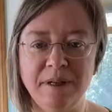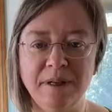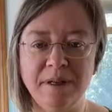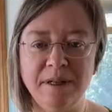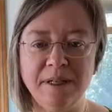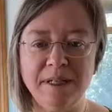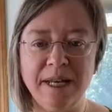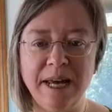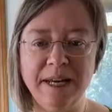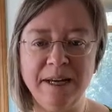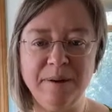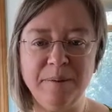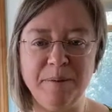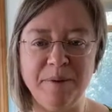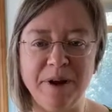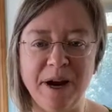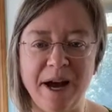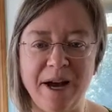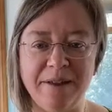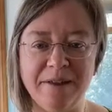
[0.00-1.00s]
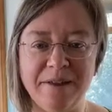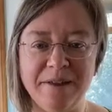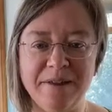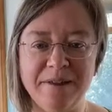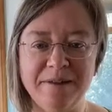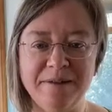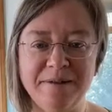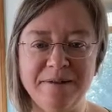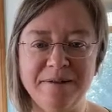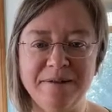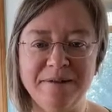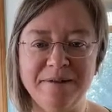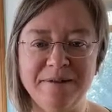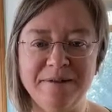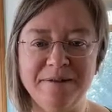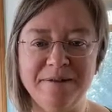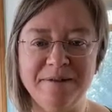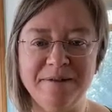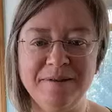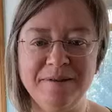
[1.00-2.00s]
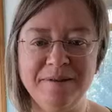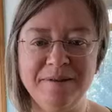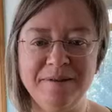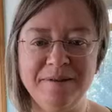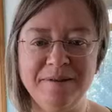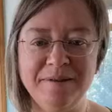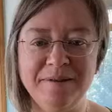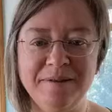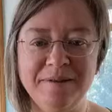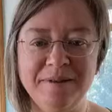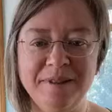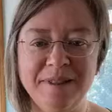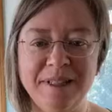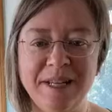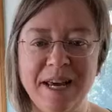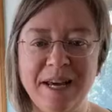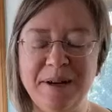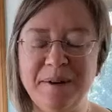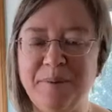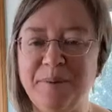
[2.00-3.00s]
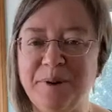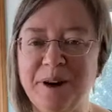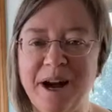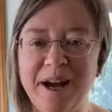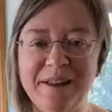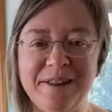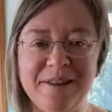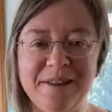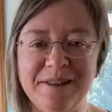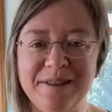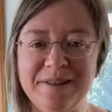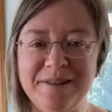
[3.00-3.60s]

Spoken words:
take a breath. Take a breath.